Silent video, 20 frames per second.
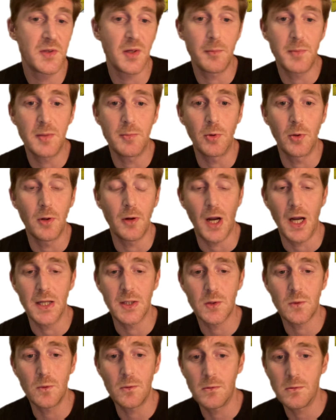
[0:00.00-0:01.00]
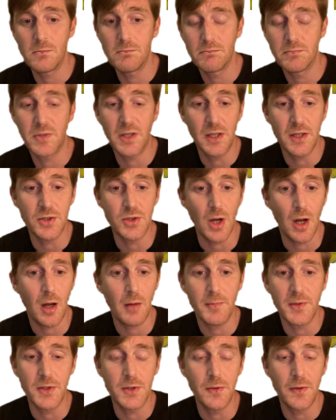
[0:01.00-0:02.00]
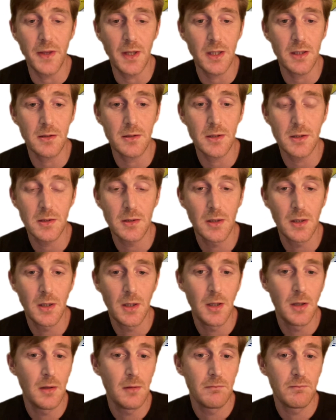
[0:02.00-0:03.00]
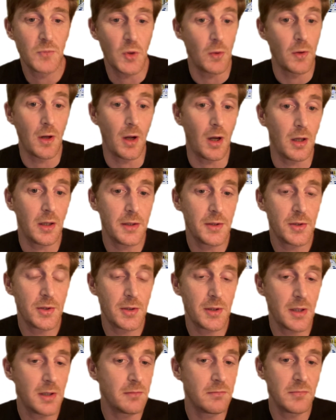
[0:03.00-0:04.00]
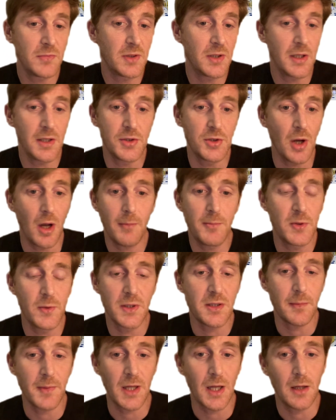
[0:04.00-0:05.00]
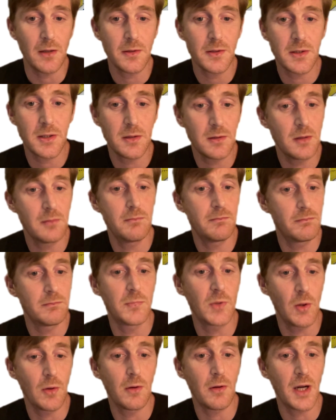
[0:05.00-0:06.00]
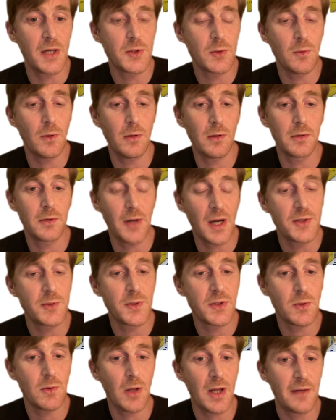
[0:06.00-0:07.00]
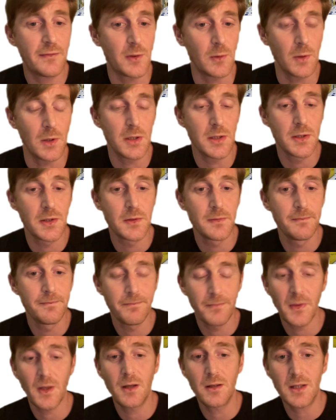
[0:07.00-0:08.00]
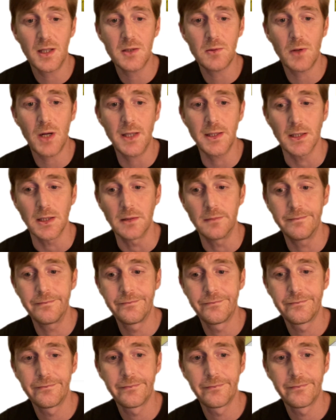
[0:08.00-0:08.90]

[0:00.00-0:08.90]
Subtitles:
Some people go to high school, get a job and do things, go to college, then get a job doing something else, and then go to graduate school afterwards. And that's what I did.